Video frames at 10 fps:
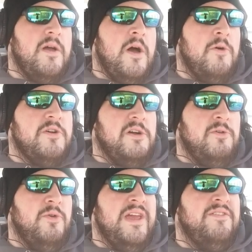
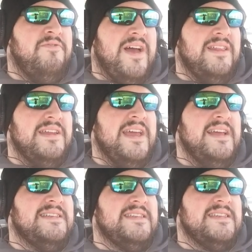Oko
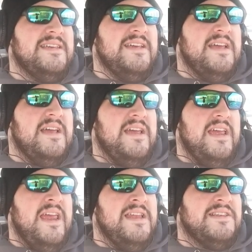invalidates
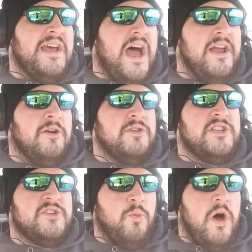entire
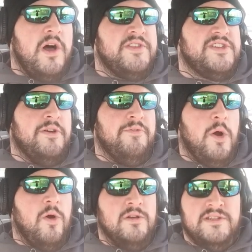swaths of
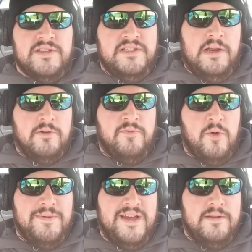cards in the Standard
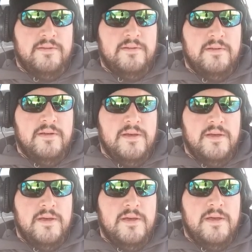format.
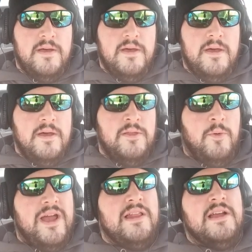The
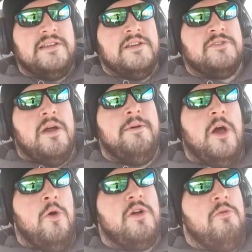way I like to describe it,
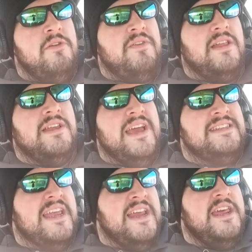Oko
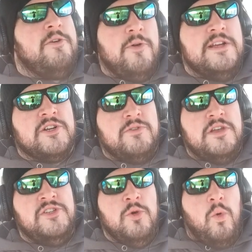invalidates any creature
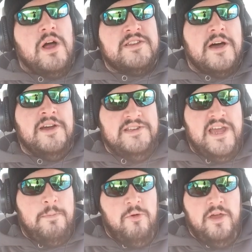that you want to
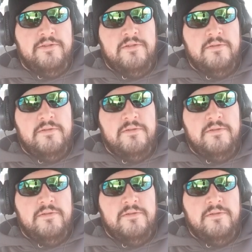untap with.